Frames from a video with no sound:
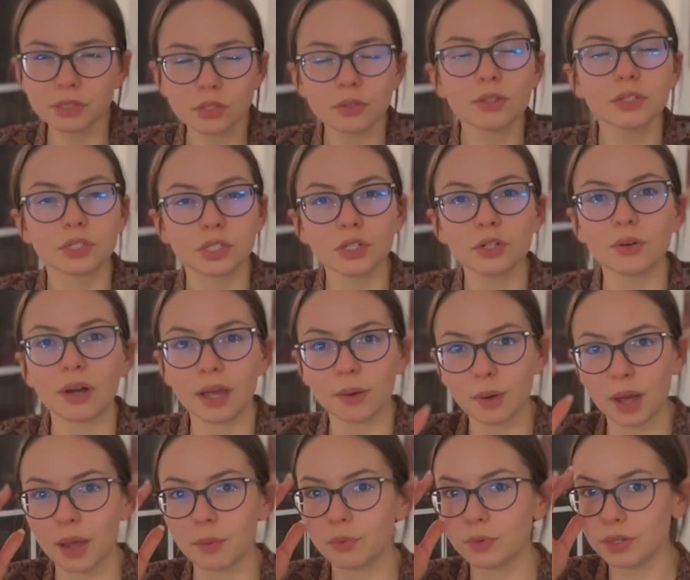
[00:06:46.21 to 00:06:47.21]
are the two
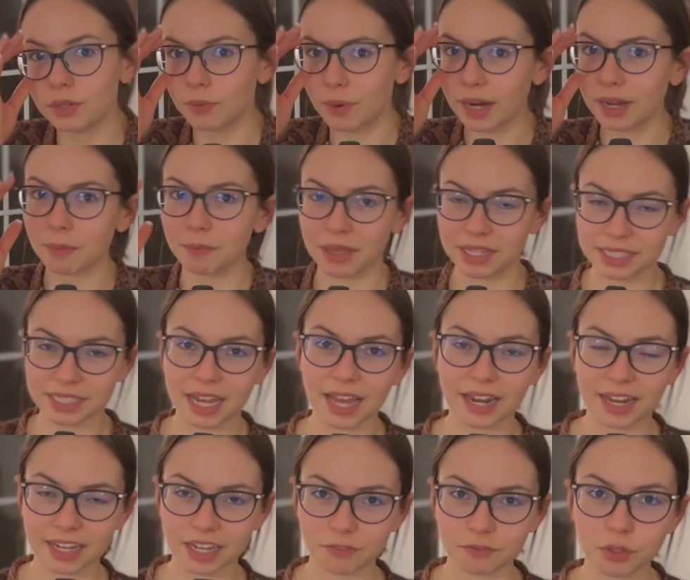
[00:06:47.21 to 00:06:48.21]
I would recommend
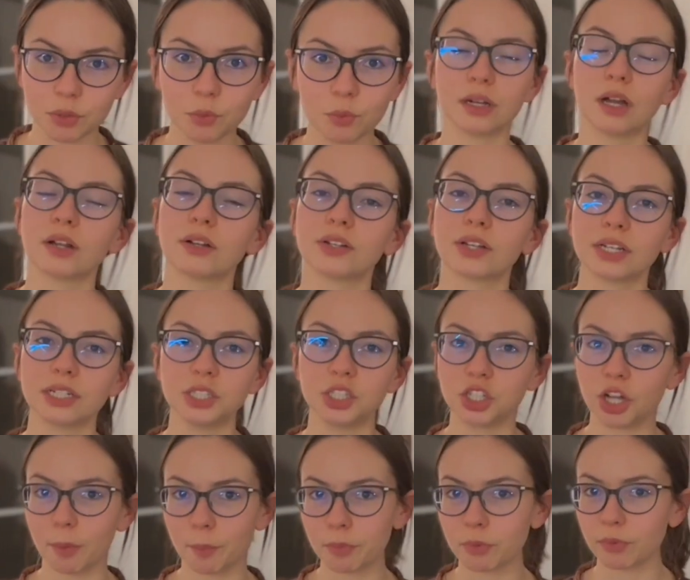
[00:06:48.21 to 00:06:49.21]
getting if you are gonna
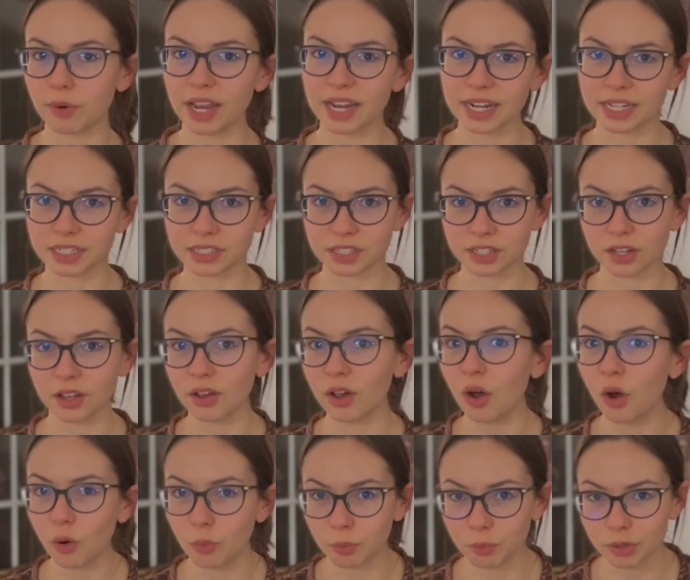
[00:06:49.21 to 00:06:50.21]
jump right into
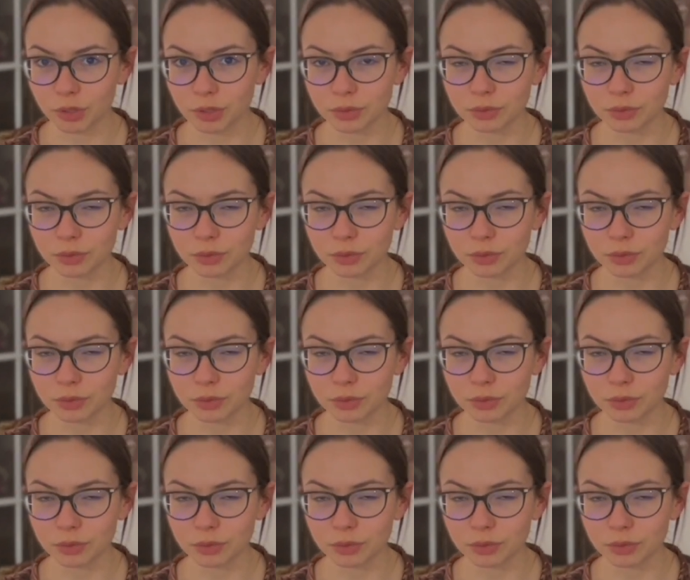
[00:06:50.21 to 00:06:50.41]
homebrew.